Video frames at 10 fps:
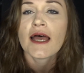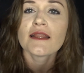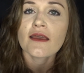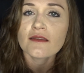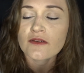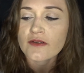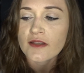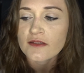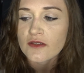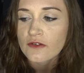Later in
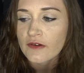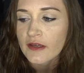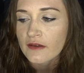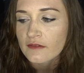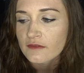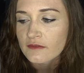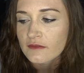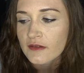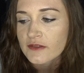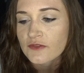his career,
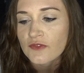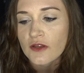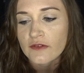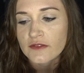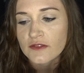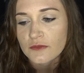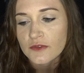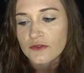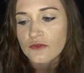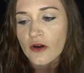as Florence
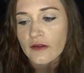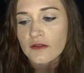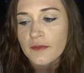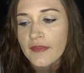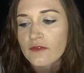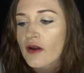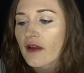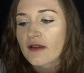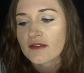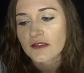was roiled by the
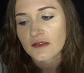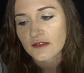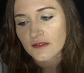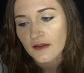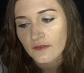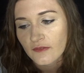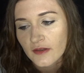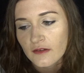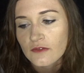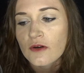rise of
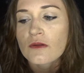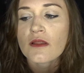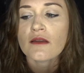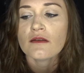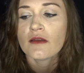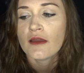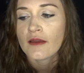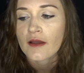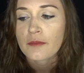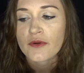Savonarola,
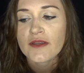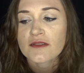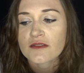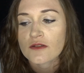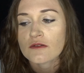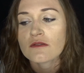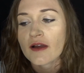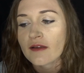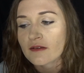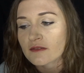a priest who
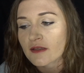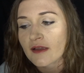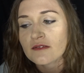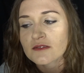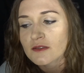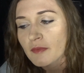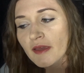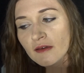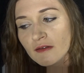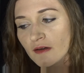railed against
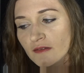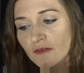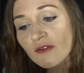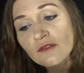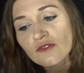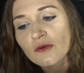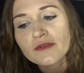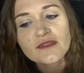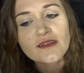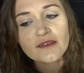pagan art and
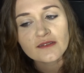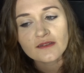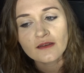influences,